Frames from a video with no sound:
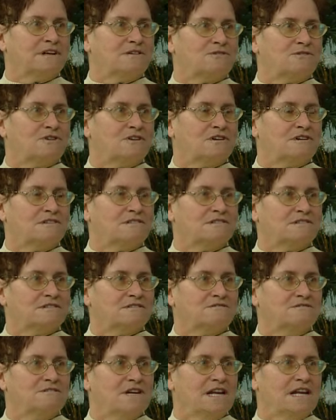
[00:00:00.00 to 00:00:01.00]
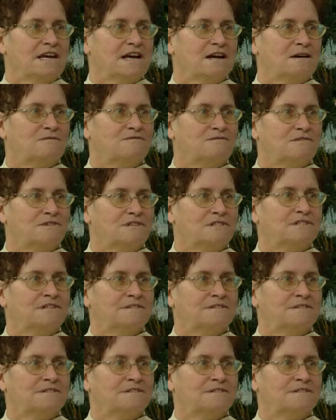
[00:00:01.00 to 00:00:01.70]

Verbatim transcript: They were all really helpful.